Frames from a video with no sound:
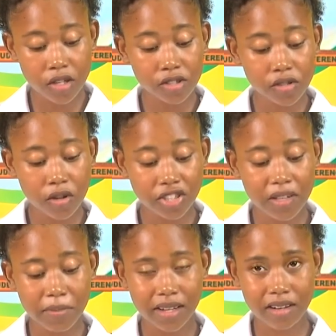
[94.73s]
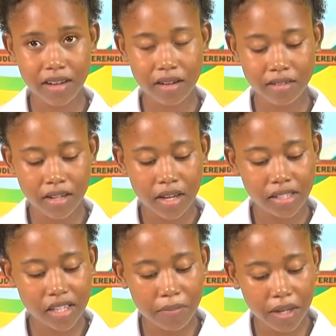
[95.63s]
Social media
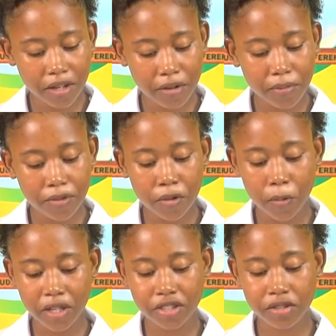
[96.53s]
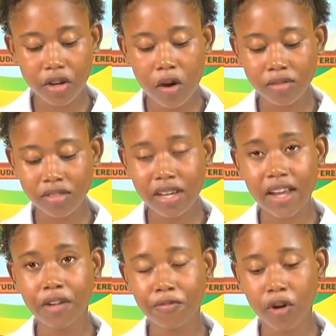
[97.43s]
is a medium through which council
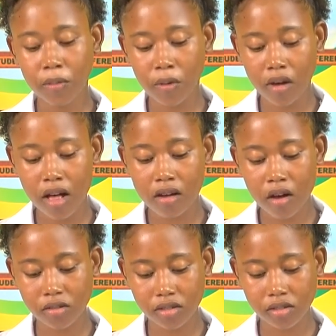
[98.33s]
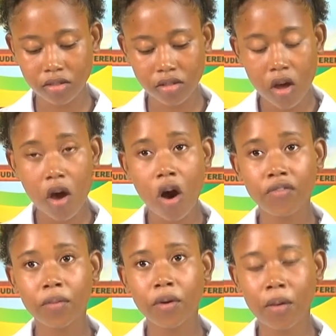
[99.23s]
can inform local councils
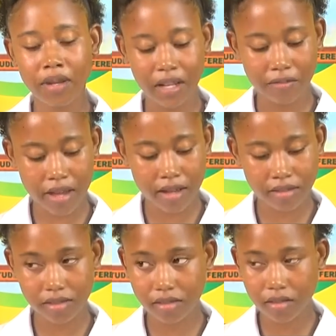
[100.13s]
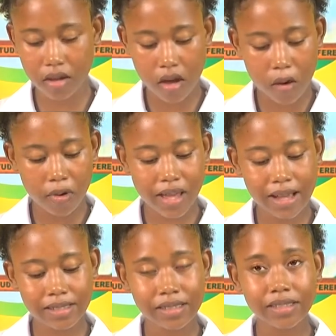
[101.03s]
of upcoming events. With the
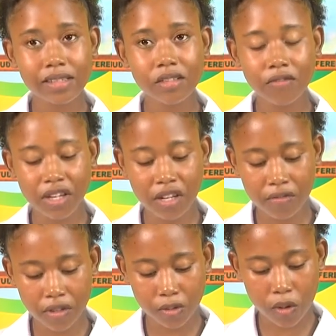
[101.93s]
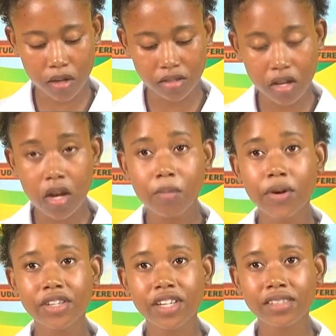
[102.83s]
assistance of individuals,
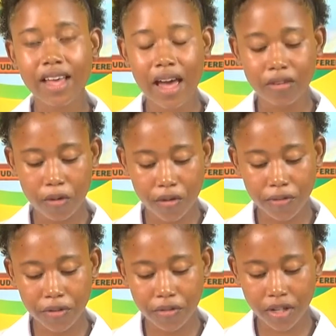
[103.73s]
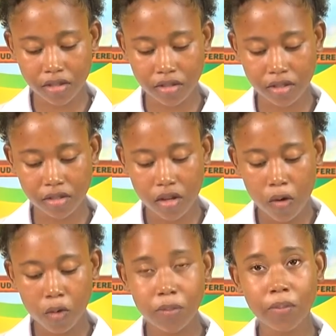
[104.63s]
projects and or fundraisers
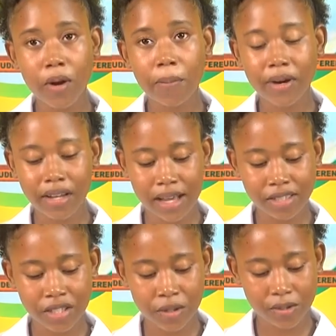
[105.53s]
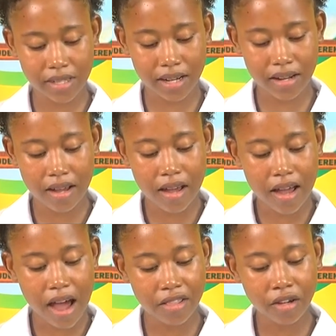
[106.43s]
will be properly executed
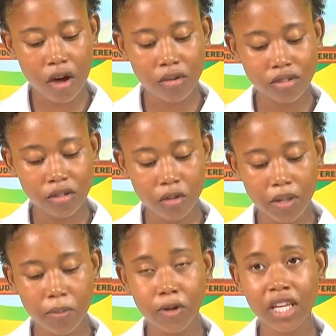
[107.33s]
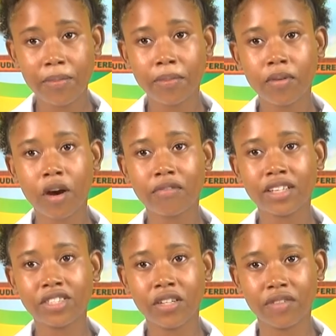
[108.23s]
and the council will be more capable of
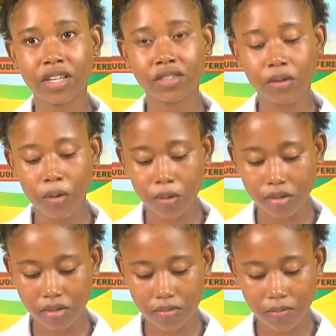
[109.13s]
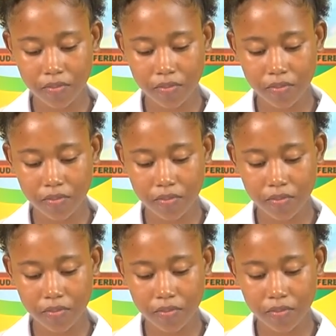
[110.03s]
achieving its goals.